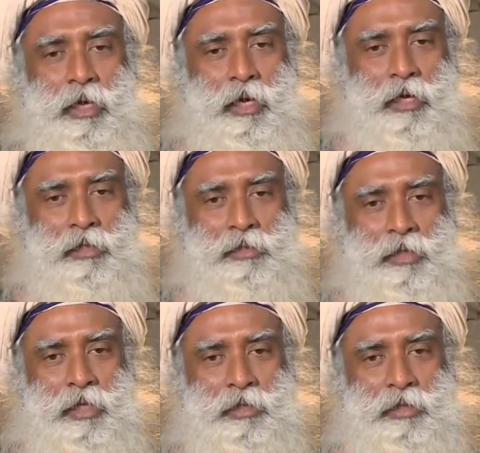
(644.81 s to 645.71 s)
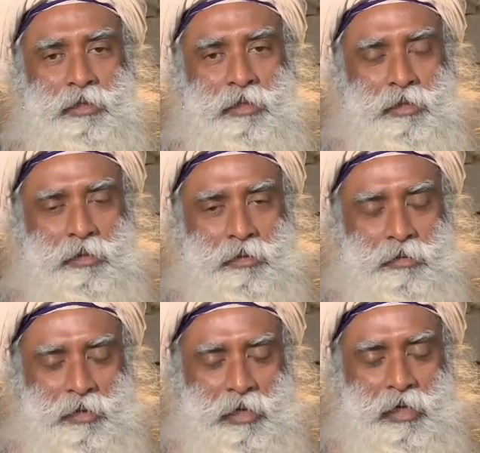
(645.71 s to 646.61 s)
understanding,
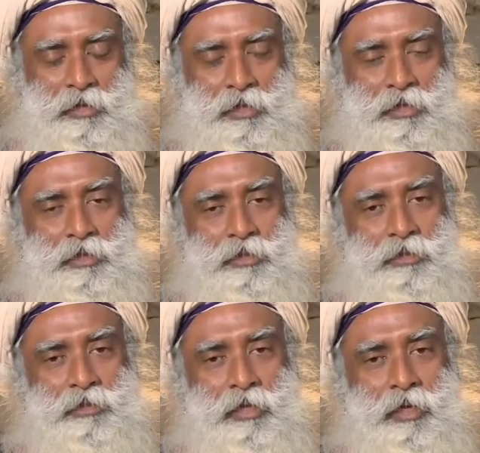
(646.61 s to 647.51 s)
realization,